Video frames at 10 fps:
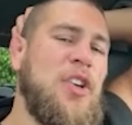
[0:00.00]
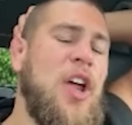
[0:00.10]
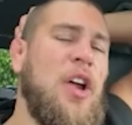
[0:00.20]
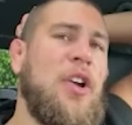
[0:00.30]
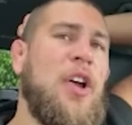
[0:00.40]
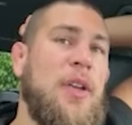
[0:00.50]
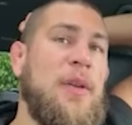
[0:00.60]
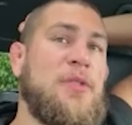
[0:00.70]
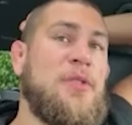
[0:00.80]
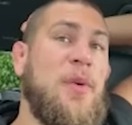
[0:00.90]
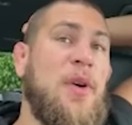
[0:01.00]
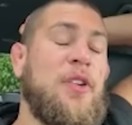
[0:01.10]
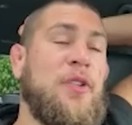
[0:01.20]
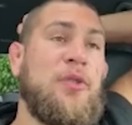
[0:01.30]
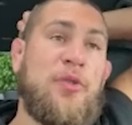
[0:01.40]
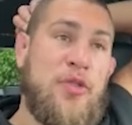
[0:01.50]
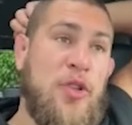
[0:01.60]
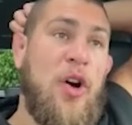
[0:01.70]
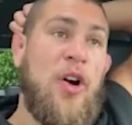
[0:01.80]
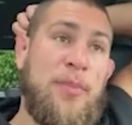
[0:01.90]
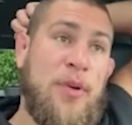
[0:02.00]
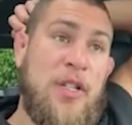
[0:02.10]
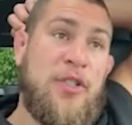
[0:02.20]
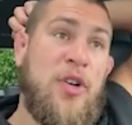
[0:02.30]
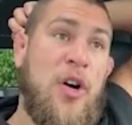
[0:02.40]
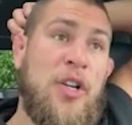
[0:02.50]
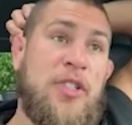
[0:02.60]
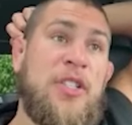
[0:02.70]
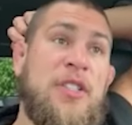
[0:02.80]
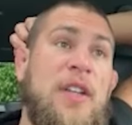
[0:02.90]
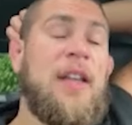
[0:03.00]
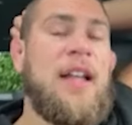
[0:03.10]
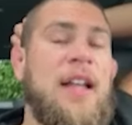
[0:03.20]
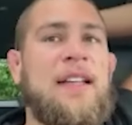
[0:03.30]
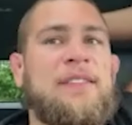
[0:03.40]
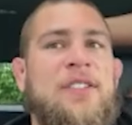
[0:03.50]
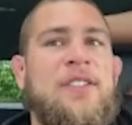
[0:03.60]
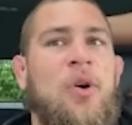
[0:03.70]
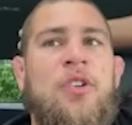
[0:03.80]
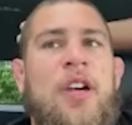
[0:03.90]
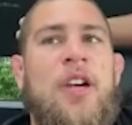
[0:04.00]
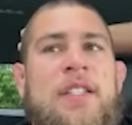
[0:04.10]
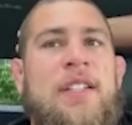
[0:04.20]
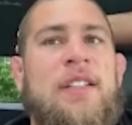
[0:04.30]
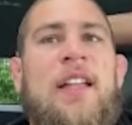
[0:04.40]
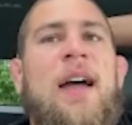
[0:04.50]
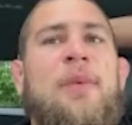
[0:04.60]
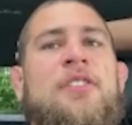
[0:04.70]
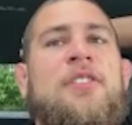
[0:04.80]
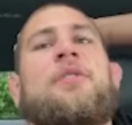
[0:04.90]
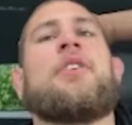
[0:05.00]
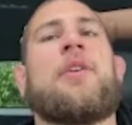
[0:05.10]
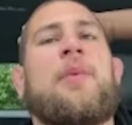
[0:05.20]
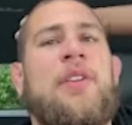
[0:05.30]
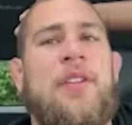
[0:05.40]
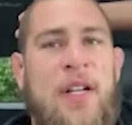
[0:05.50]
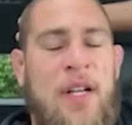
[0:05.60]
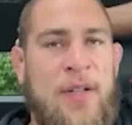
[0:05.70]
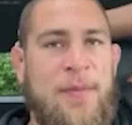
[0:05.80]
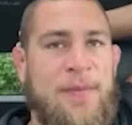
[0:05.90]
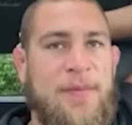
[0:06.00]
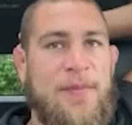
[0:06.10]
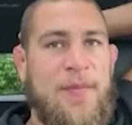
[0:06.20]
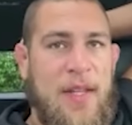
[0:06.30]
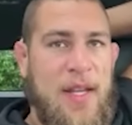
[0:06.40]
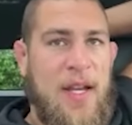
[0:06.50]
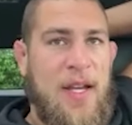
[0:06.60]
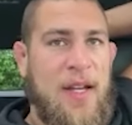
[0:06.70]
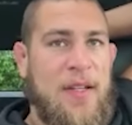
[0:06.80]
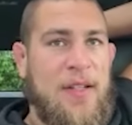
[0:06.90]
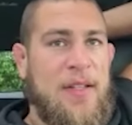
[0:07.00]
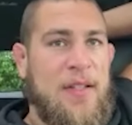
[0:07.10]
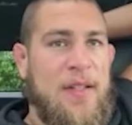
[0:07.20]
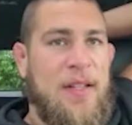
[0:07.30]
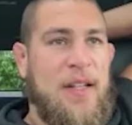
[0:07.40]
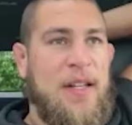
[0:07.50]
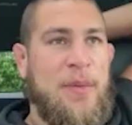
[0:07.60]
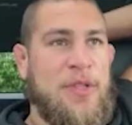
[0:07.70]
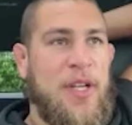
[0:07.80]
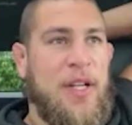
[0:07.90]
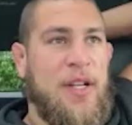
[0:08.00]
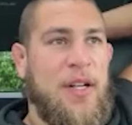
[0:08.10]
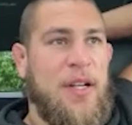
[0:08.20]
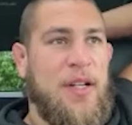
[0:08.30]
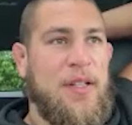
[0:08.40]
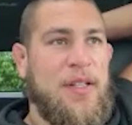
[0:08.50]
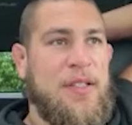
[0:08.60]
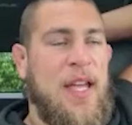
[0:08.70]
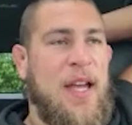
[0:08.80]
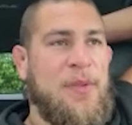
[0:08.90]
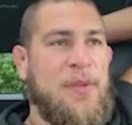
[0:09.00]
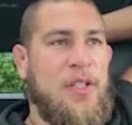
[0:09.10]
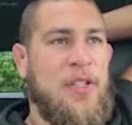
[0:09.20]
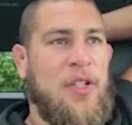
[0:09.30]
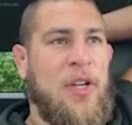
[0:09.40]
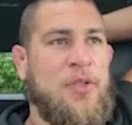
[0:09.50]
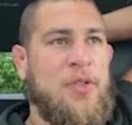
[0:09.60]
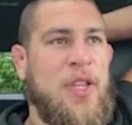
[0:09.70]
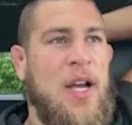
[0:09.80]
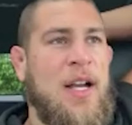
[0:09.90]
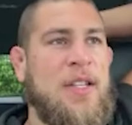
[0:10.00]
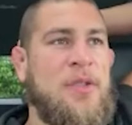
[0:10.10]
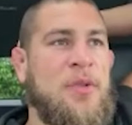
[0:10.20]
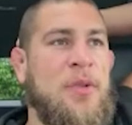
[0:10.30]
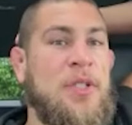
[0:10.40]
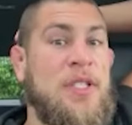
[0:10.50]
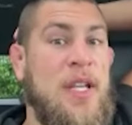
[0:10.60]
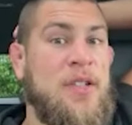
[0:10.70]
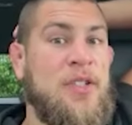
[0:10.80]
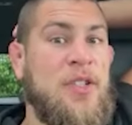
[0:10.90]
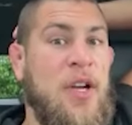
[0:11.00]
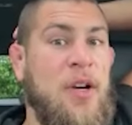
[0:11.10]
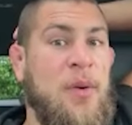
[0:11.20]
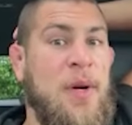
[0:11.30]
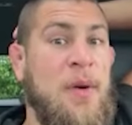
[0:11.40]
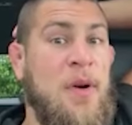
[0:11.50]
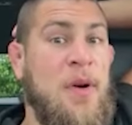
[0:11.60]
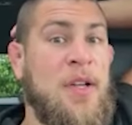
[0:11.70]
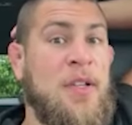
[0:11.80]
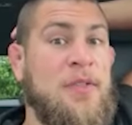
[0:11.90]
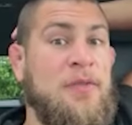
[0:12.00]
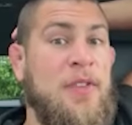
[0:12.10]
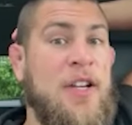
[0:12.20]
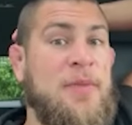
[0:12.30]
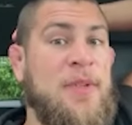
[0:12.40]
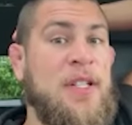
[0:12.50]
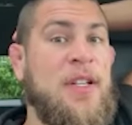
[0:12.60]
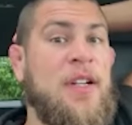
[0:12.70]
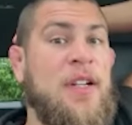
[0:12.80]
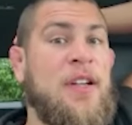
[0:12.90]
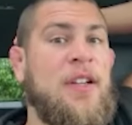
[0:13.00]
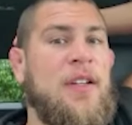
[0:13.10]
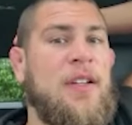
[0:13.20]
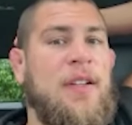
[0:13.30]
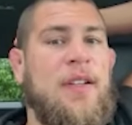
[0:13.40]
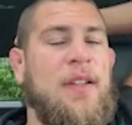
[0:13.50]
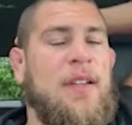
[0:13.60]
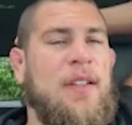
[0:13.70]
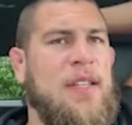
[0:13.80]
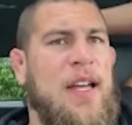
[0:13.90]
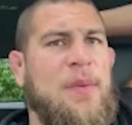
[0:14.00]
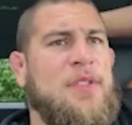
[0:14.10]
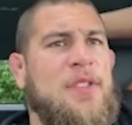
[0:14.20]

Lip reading: No, he was the one who pressed charges and had this whole crazy elaborate story. But and he was like, his dad was like the coach of the high school at St. Joe where I was freshman year. That was